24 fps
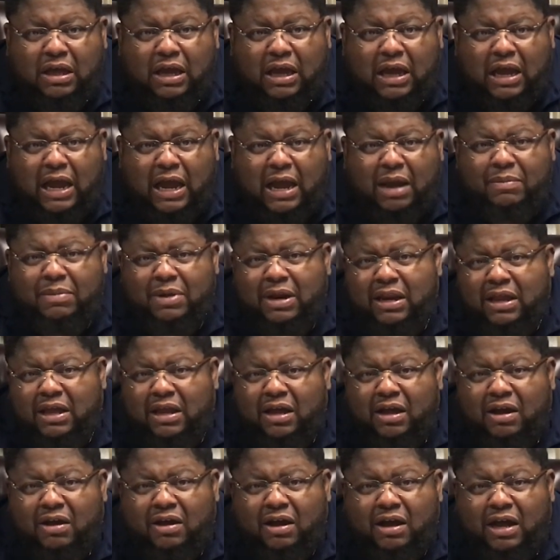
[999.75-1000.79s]
How many
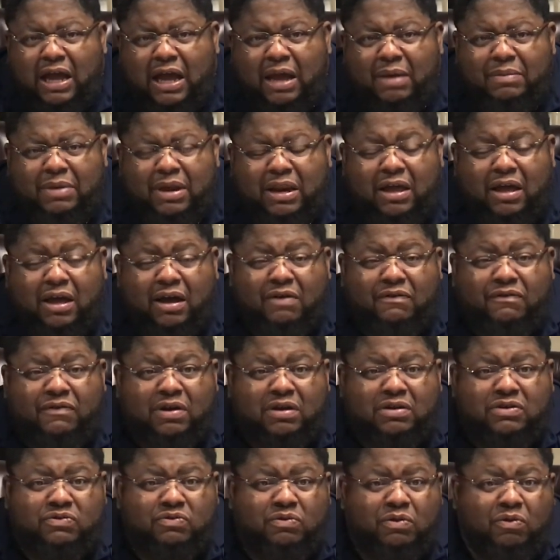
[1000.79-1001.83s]
of
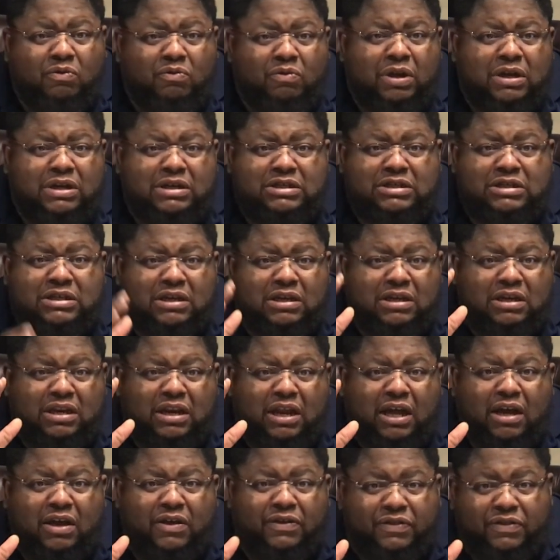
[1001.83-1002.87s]
us would wish
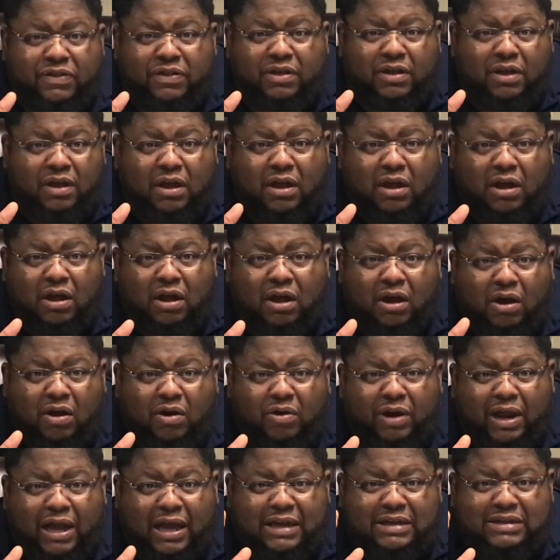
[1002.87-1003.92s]
death
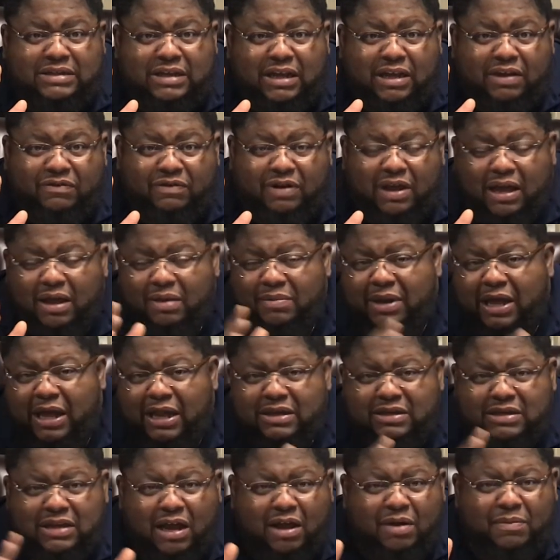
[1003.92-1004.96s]
on ourselves? Now, I'm
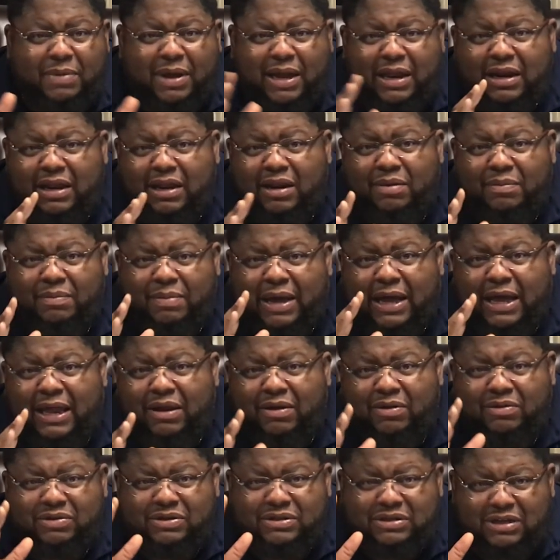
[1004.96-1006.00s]
not talking about anybody
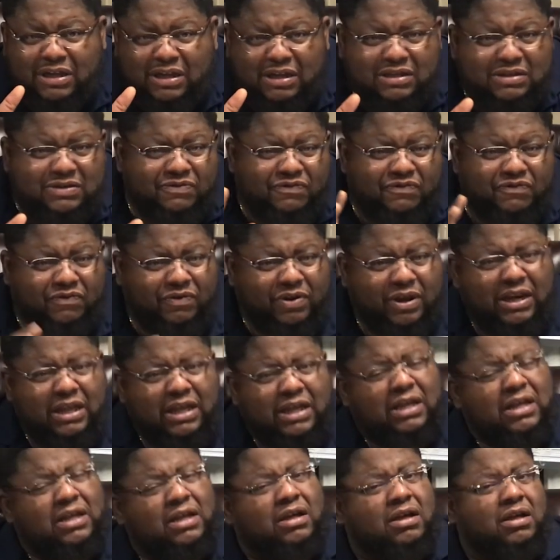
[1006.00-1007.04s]
with
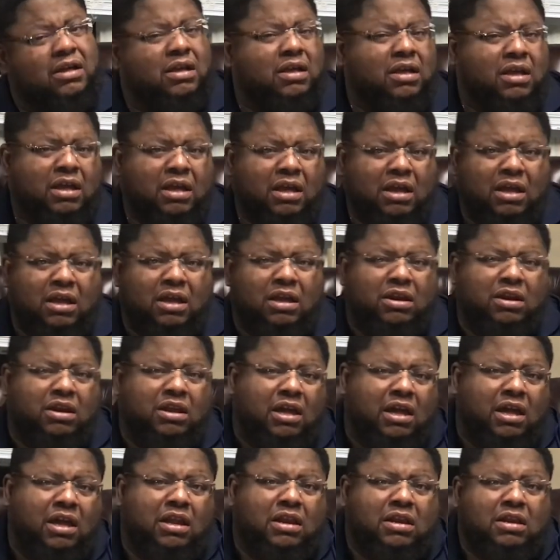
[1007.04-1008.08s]
schizophrenic or
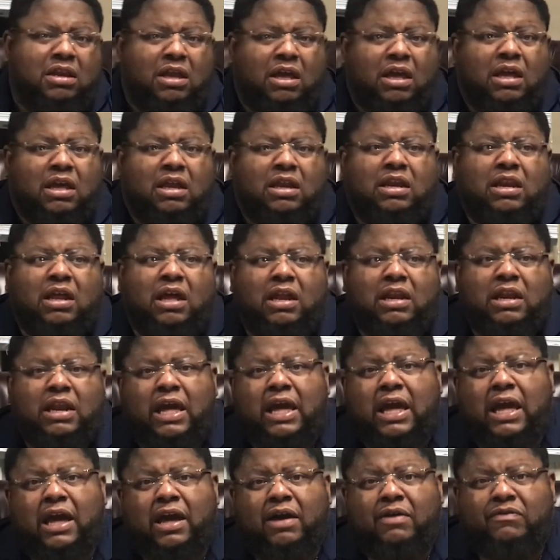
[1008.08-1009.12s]
doesn't
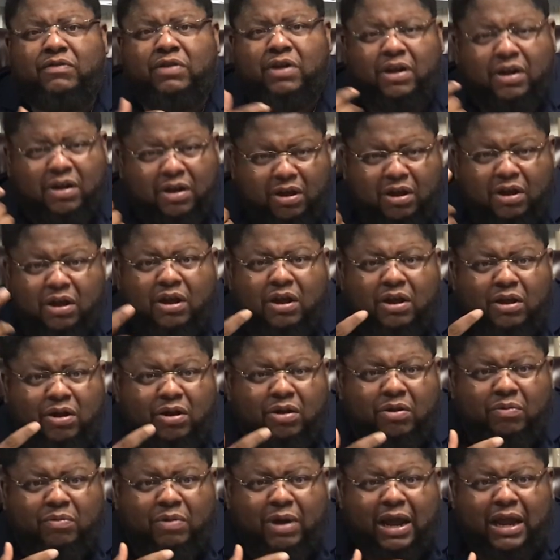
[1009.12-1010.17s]
have their
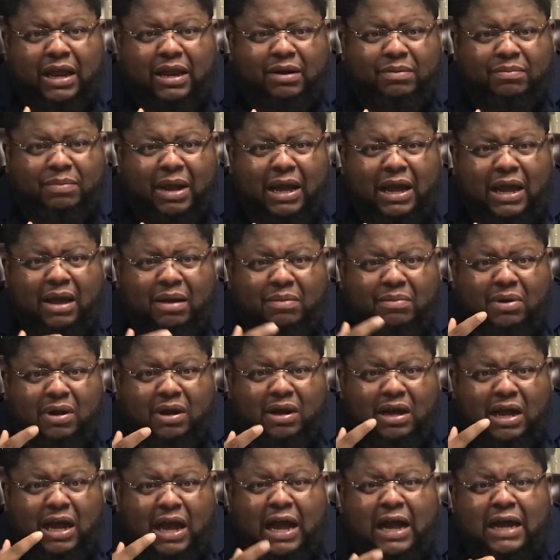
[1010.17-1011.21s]
right mind,
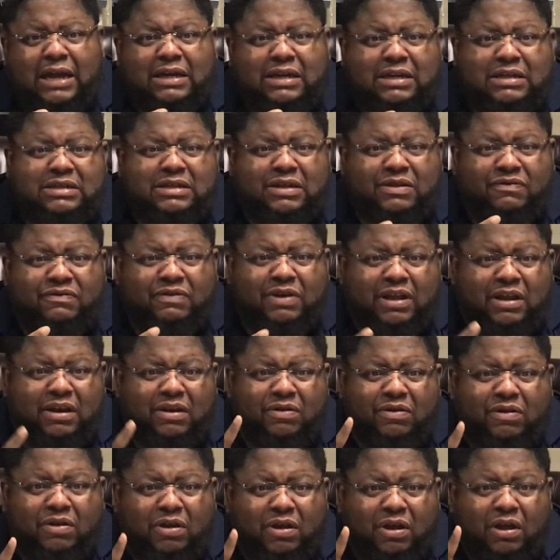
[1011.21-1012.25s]
but
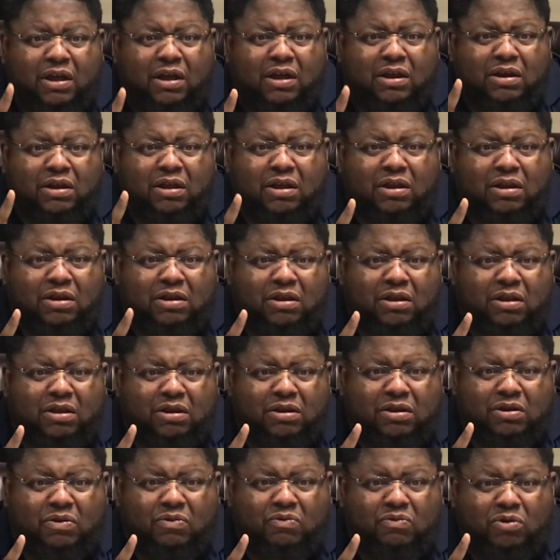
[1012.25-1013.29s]
cognitively,
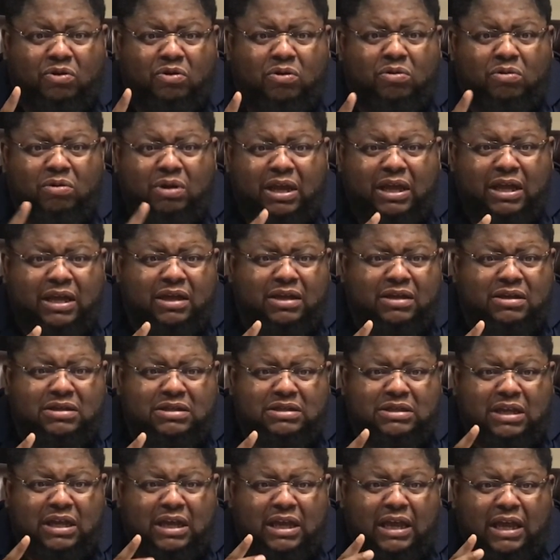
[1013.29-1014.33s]
the rule
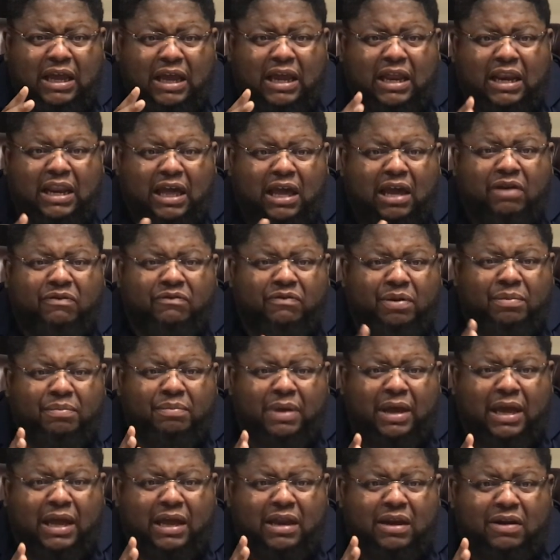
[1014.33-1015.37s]
is in every
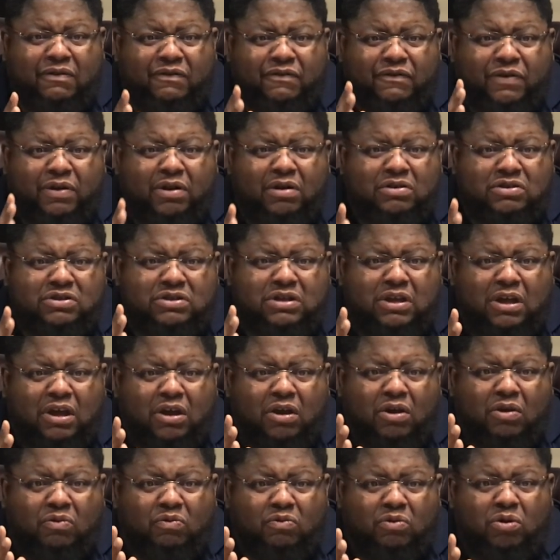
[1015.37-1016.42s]
man, the first
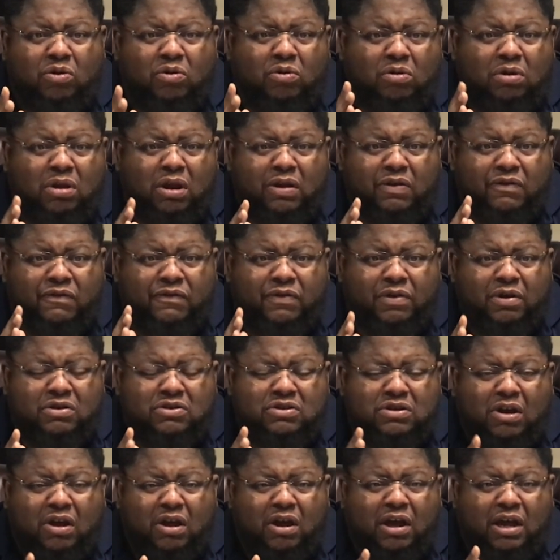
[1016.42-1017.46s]
rule or the
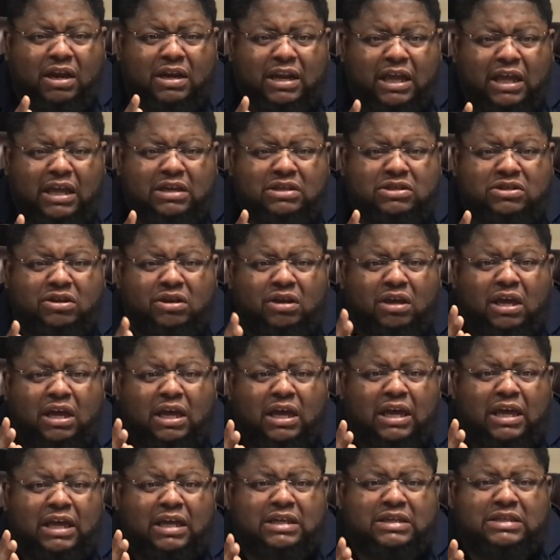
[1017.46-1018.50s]
first law of nature
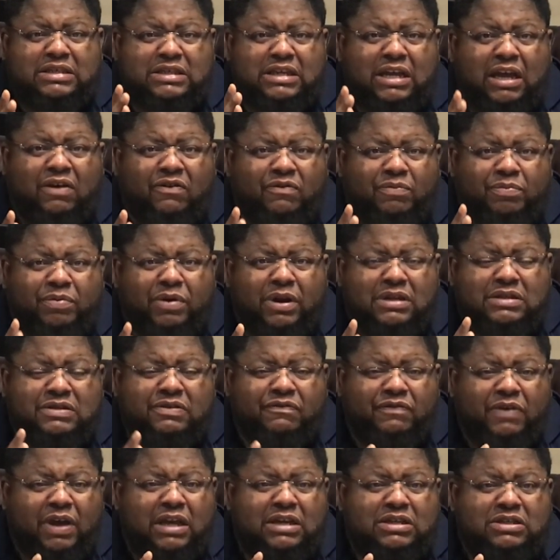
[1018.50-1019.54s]
is
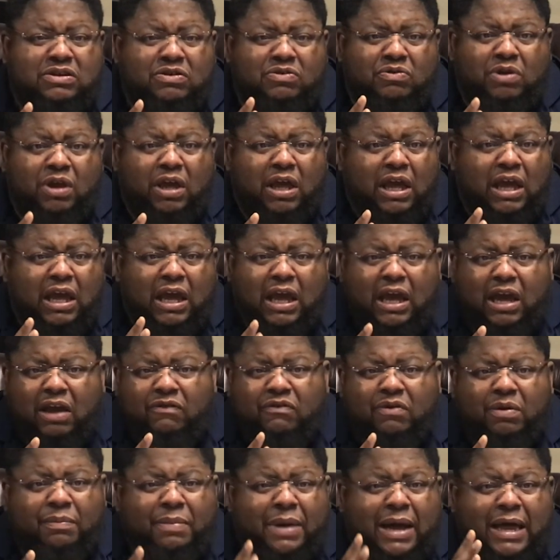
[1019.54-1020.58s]
self-preservation.
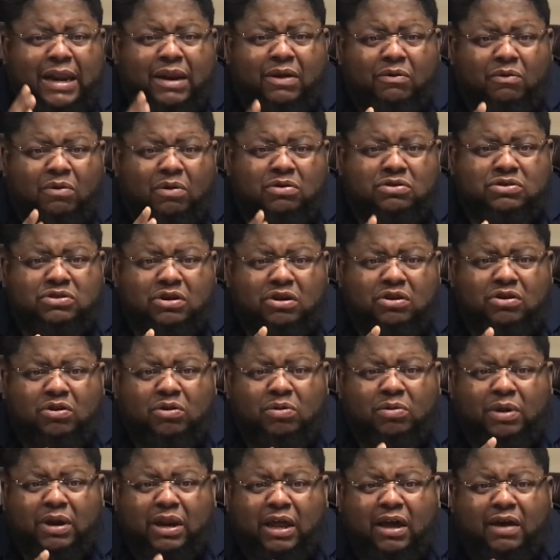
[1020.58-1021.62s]
Everybody wants to do
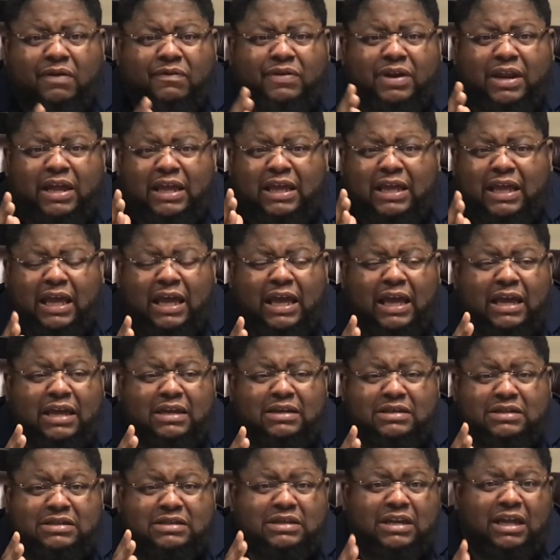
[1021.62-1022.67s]
whatever they can
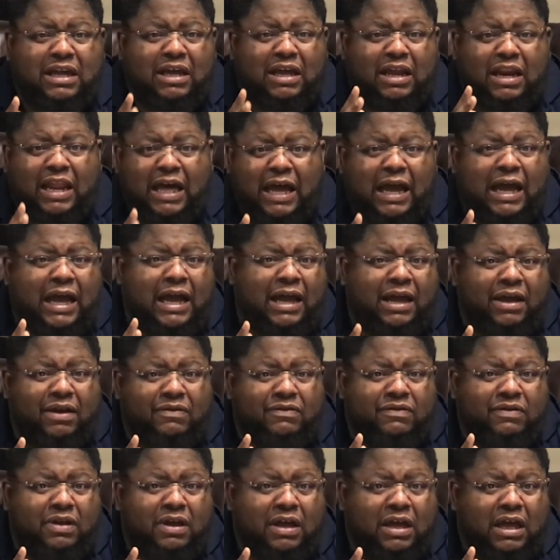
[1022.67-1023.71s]
to stay alive.
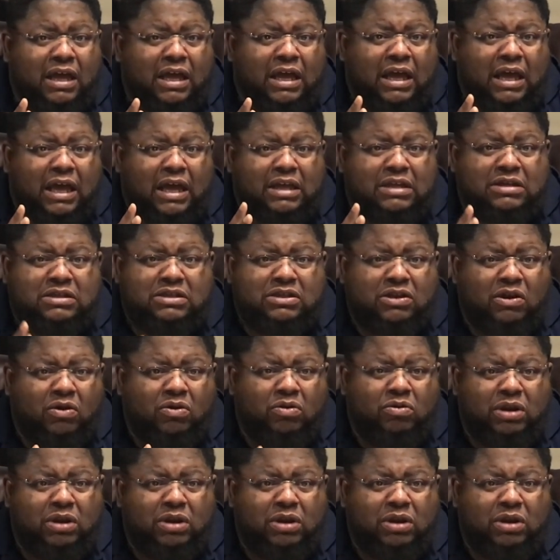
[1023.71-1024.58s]
And so